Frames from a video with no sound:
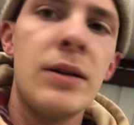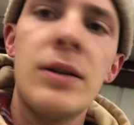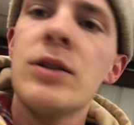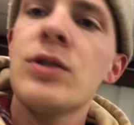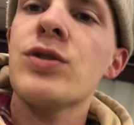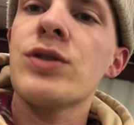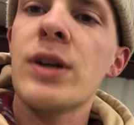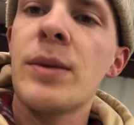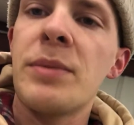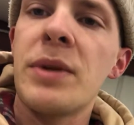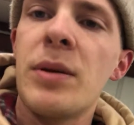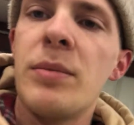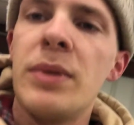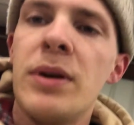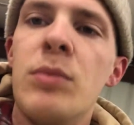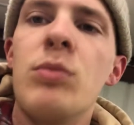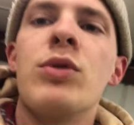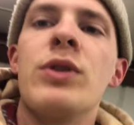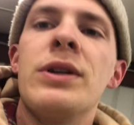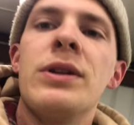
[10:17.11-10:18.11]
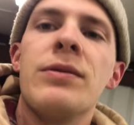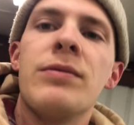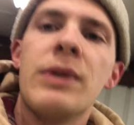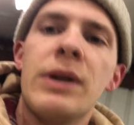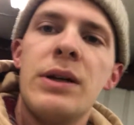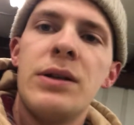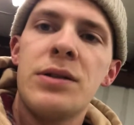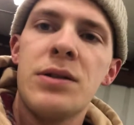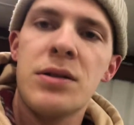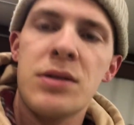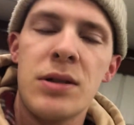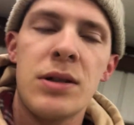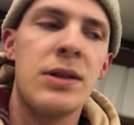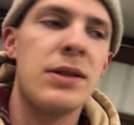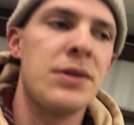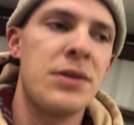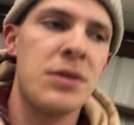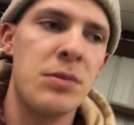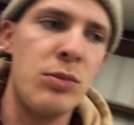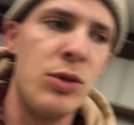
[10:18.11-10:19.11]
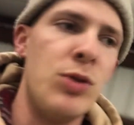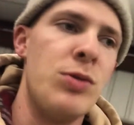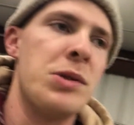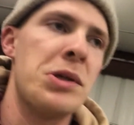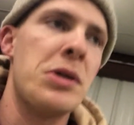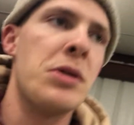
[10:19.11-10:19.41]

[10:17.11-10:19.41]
strap that bad boy in the vise, get some music